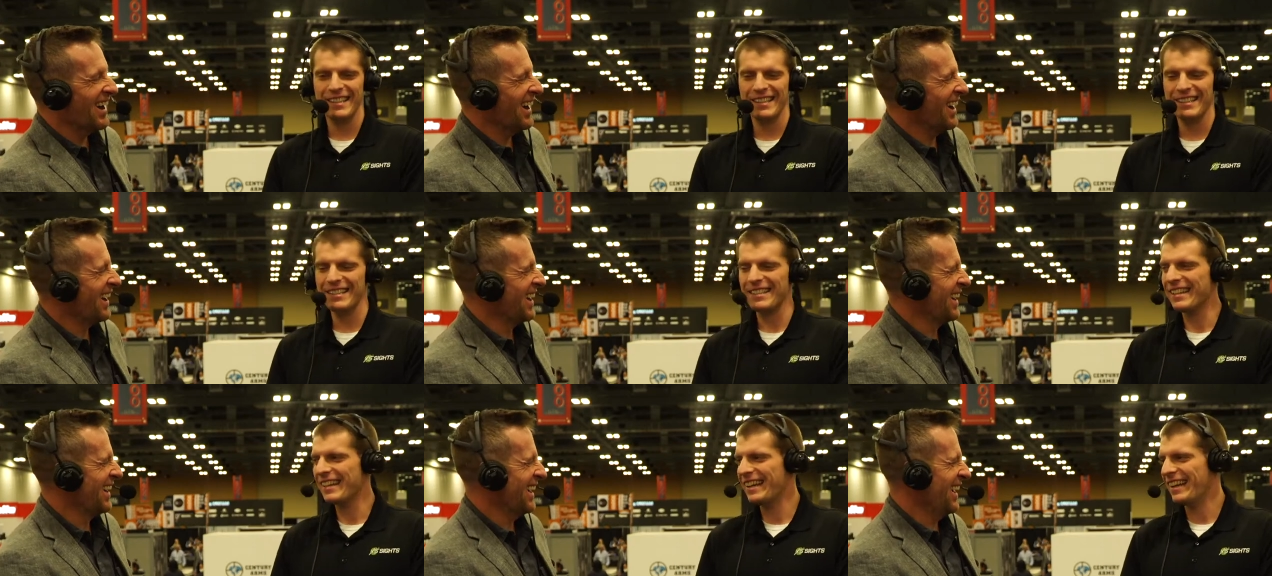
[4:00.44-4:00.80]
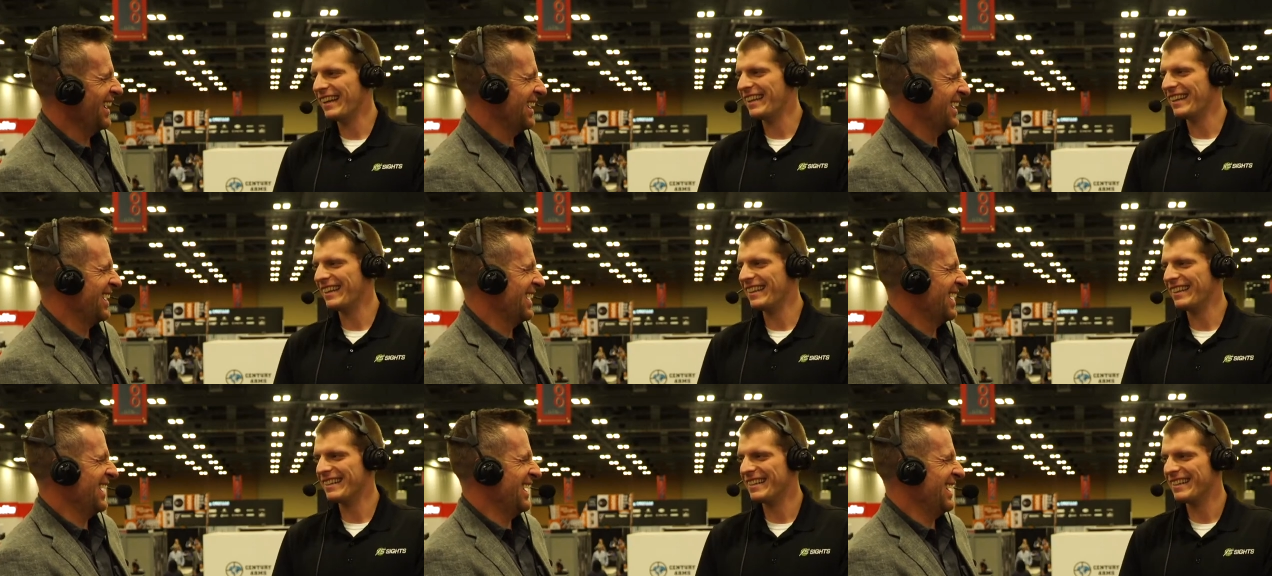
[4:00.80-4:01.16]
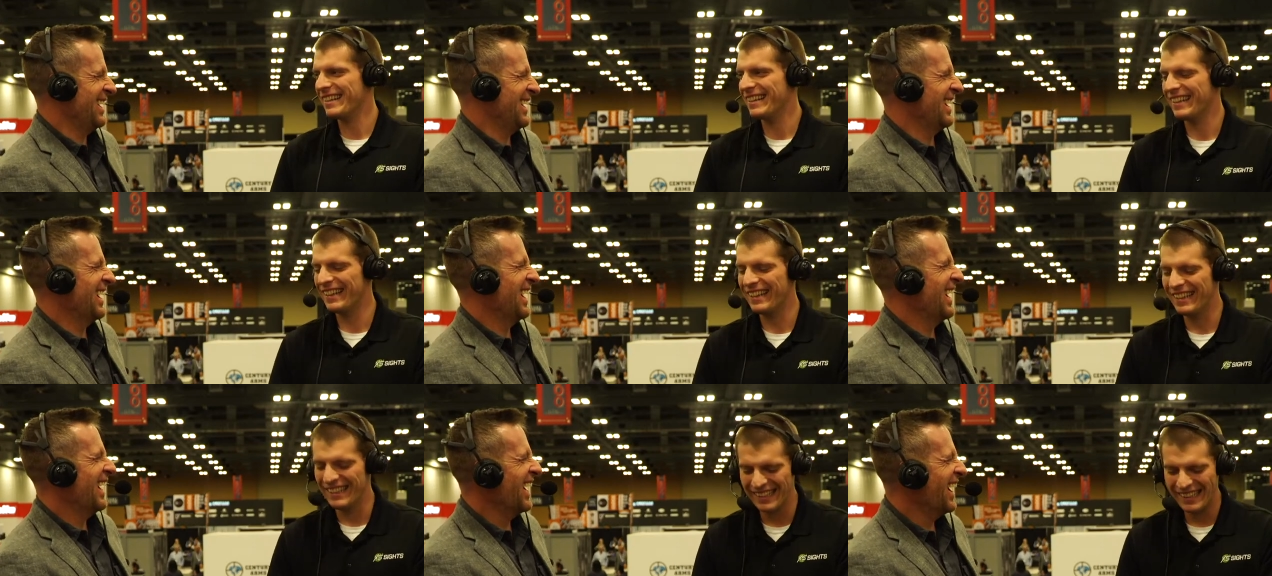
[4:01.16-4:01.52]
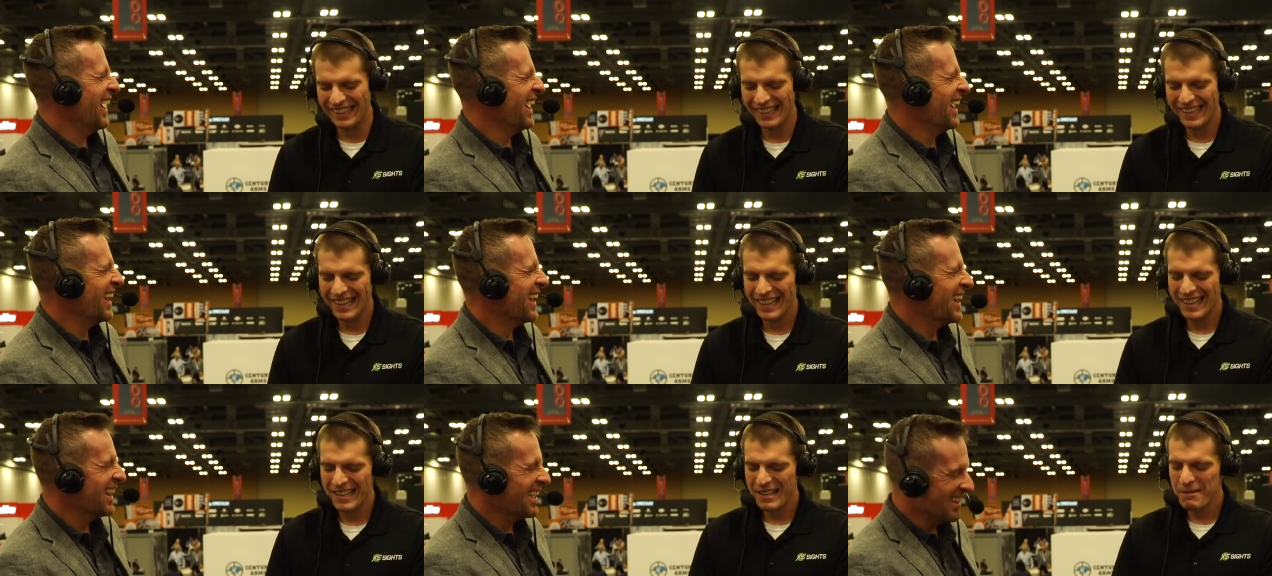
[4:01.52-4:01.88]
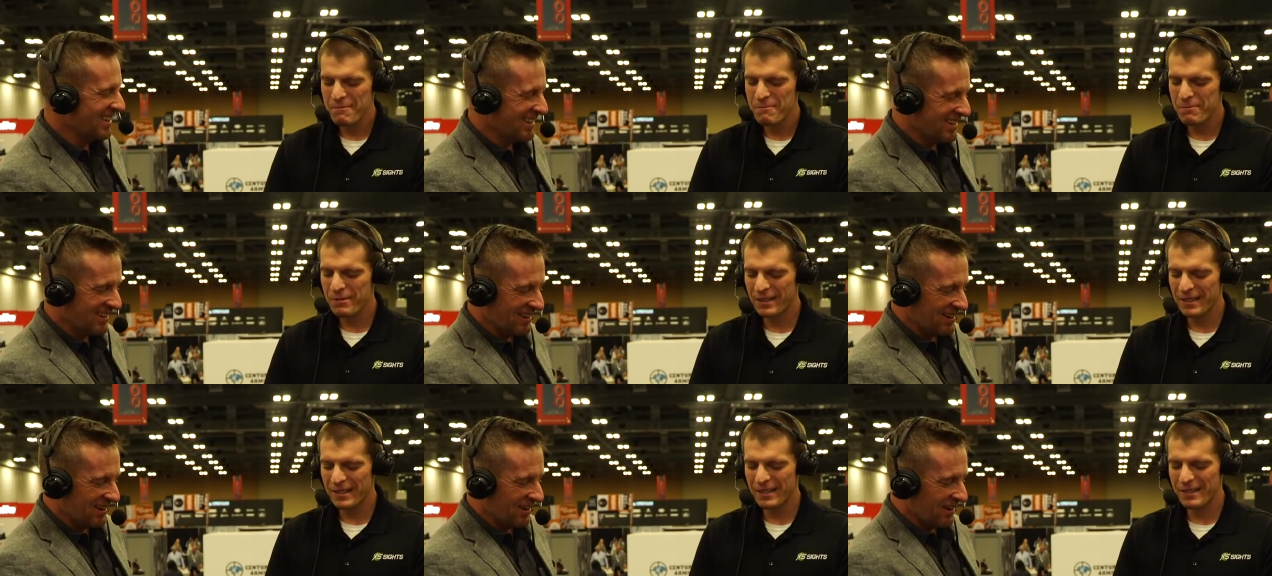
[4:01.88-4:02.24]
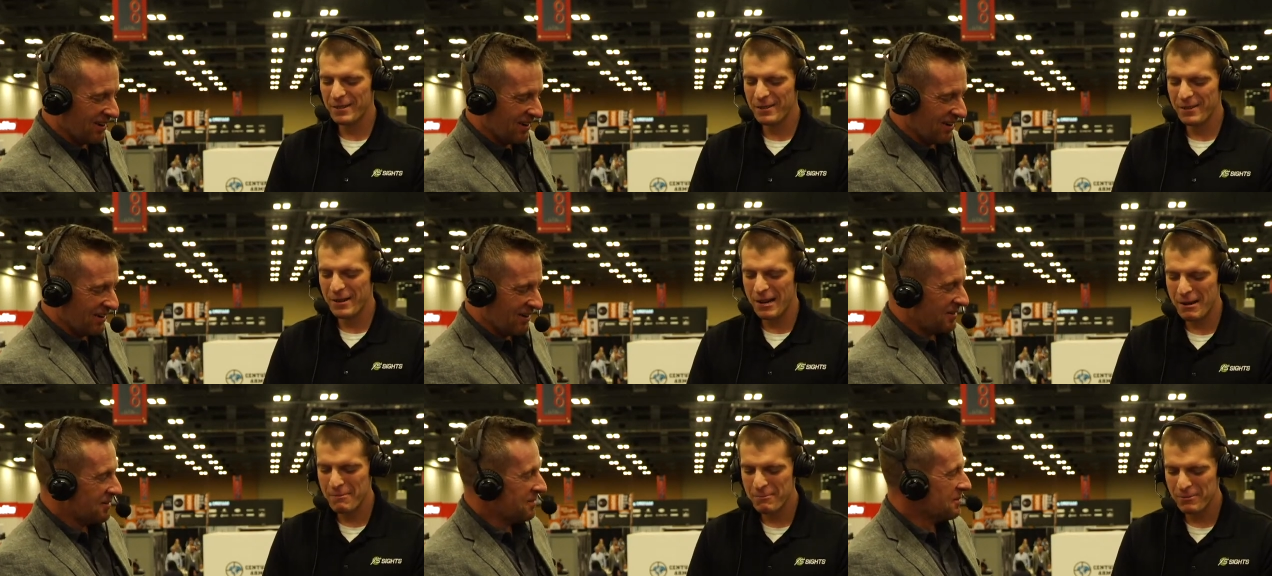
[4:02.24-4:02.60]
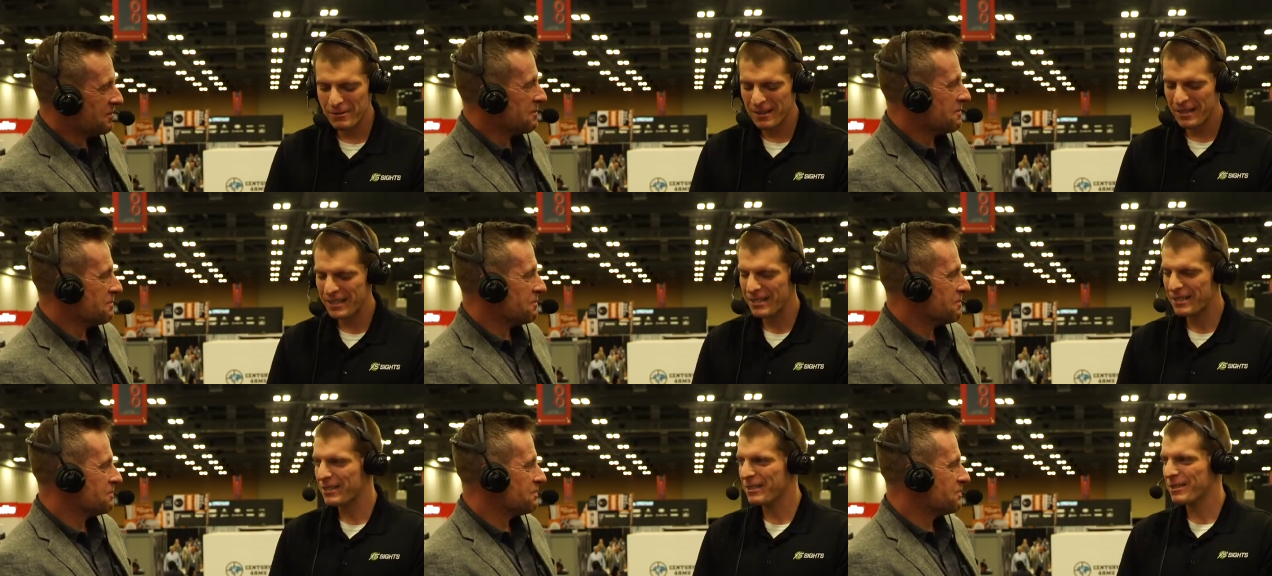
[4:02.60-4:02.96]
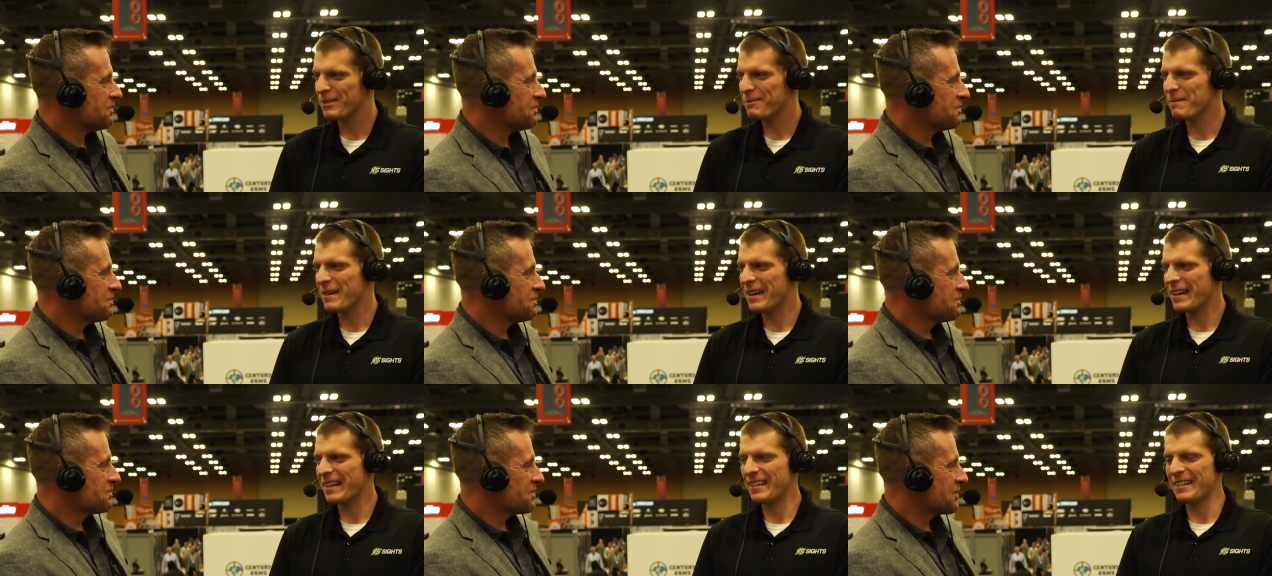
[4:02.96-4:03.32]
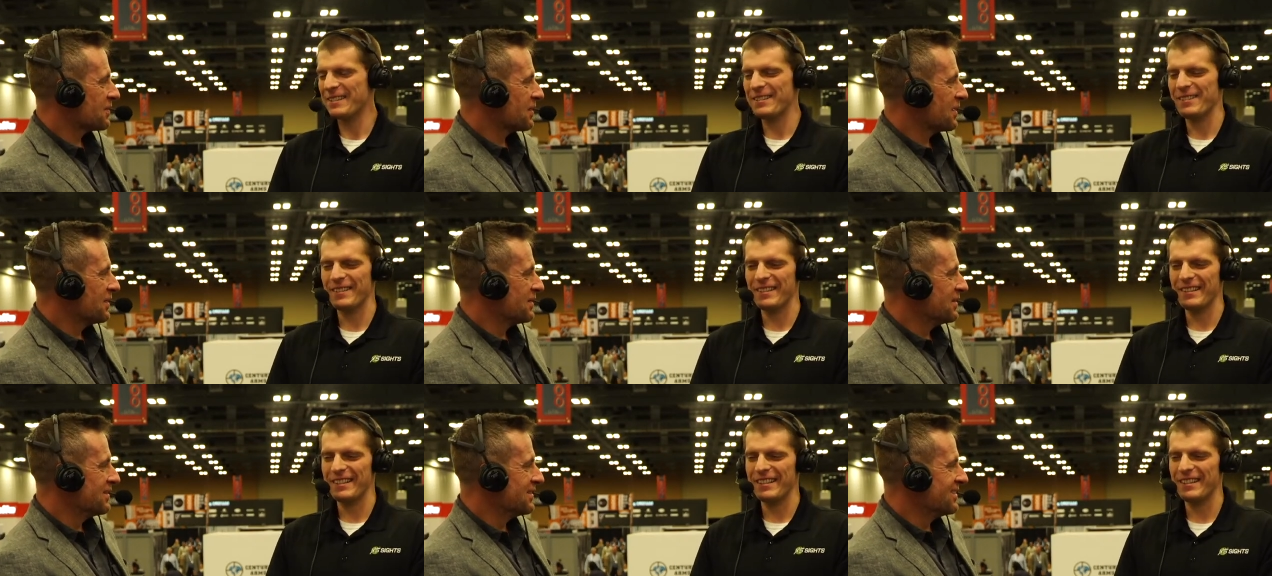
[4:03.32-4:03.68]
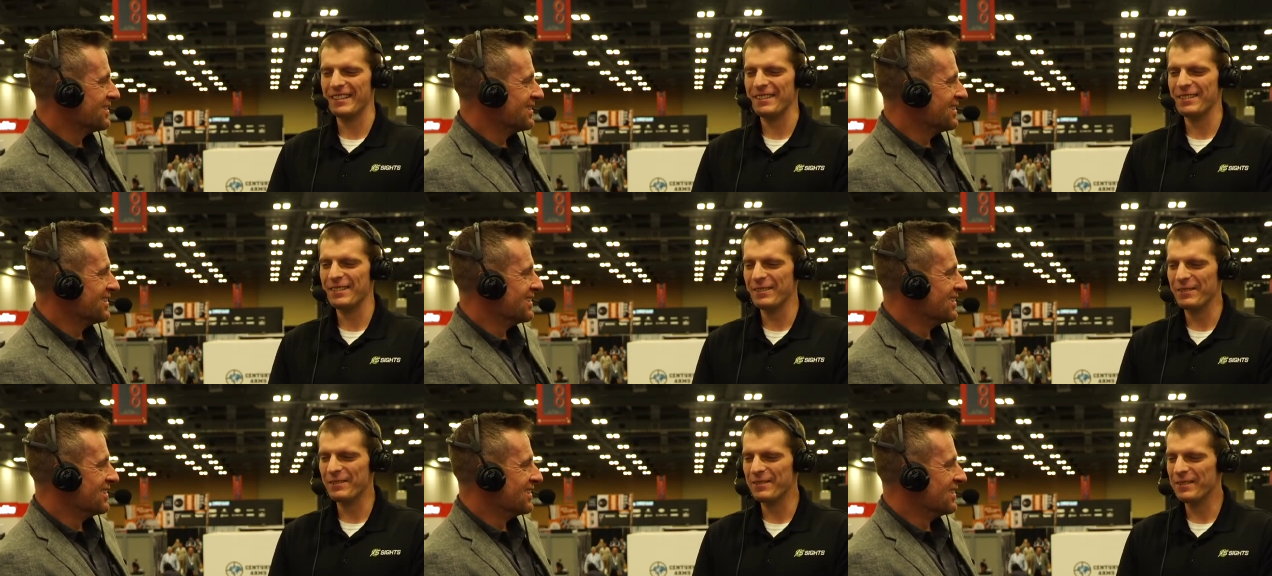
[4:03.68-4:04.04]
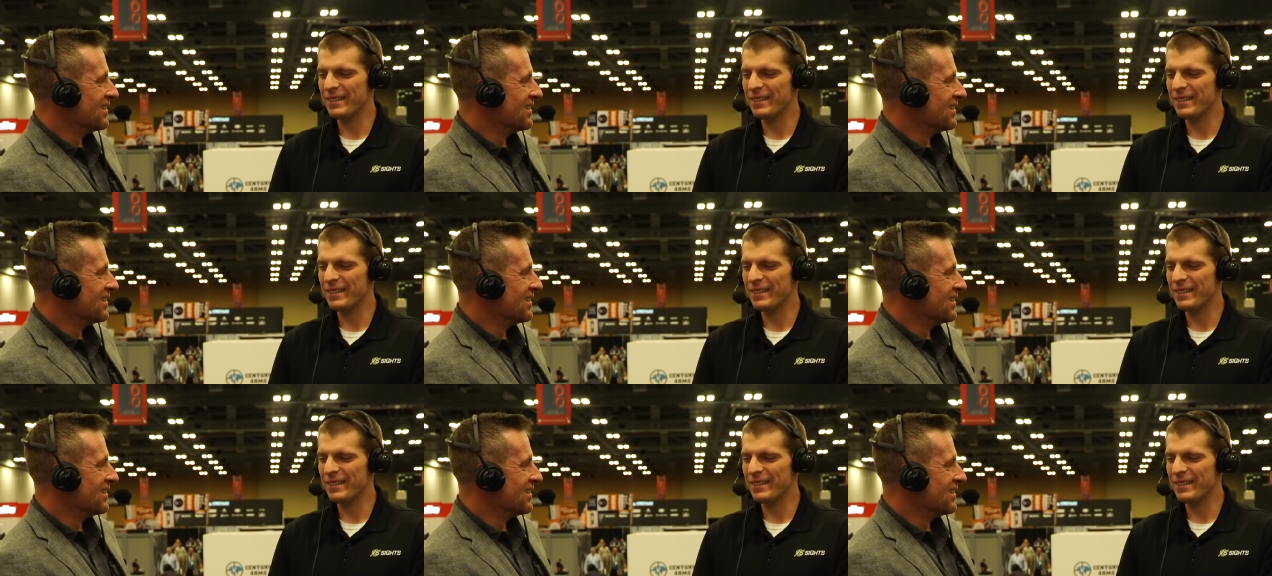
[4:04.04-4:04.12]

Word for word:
Speaker 1: to take it and put our new operations manager in there. So